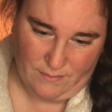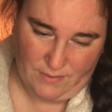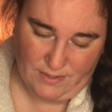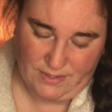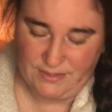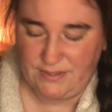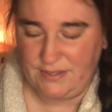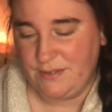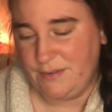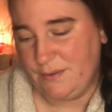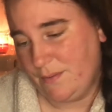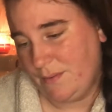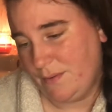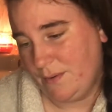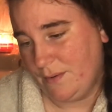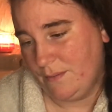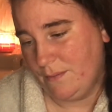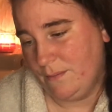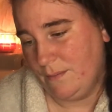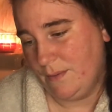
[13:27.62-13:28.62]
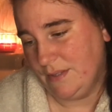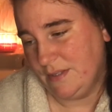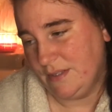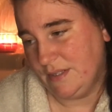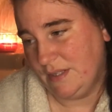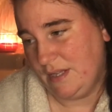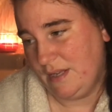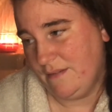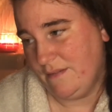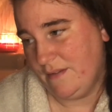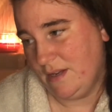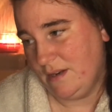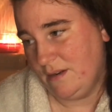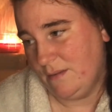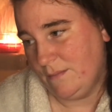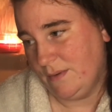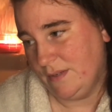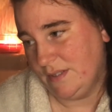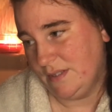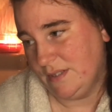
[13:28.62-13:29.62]
because I don't know what to leave in
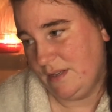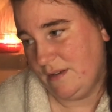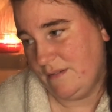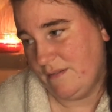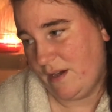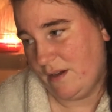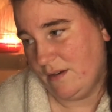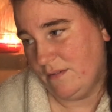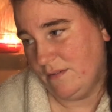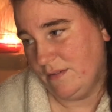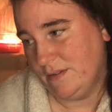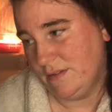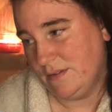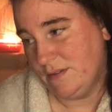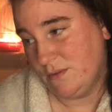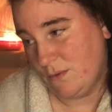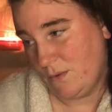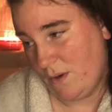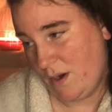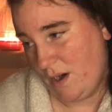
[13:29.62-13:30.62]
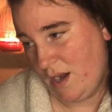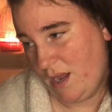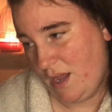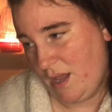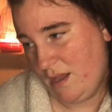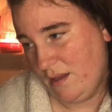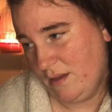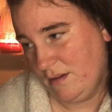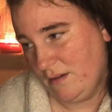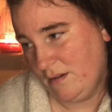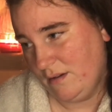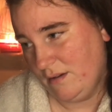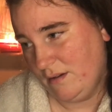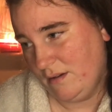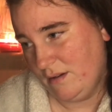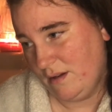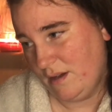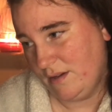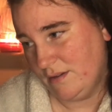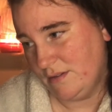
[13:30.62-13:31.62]
and what to leave out of the story.
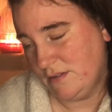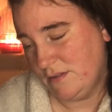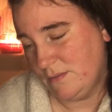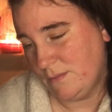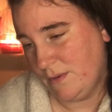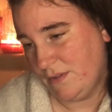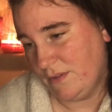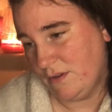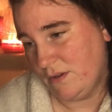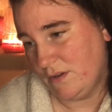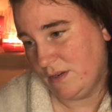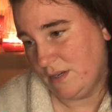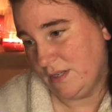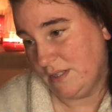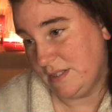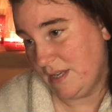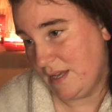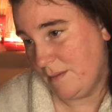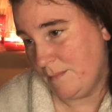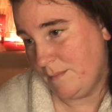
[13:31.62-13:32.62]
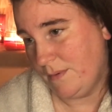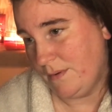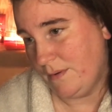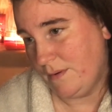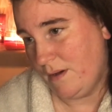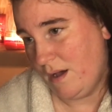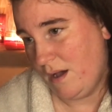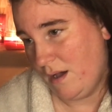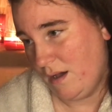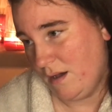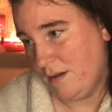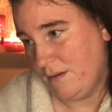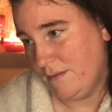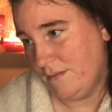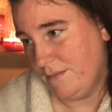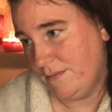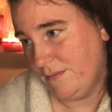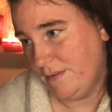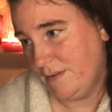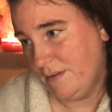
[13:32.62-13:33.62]
I just want the good example
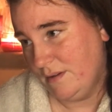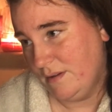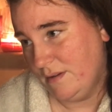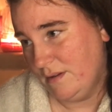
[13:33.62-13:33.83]
of